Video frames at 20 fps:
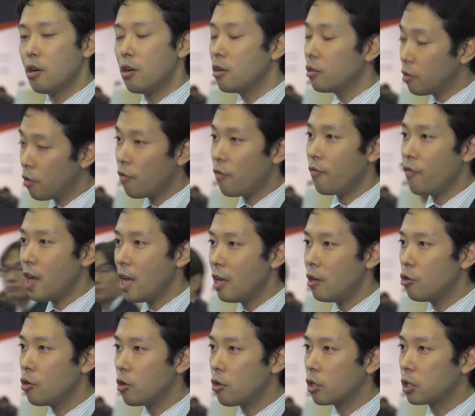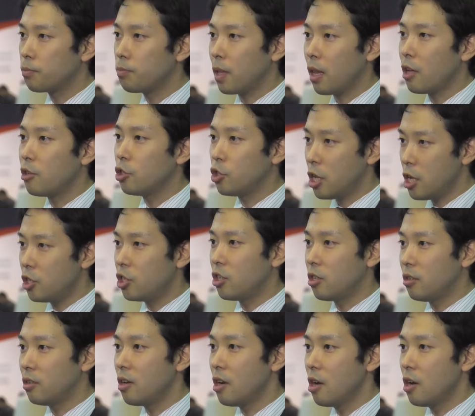heart failure
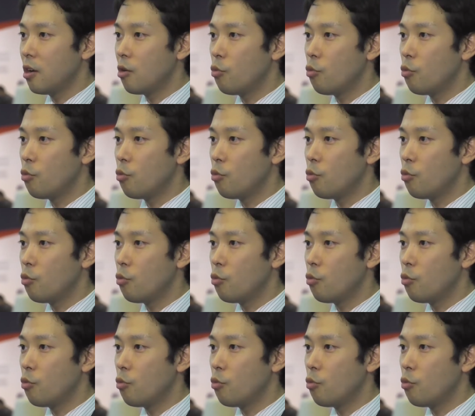hospitalization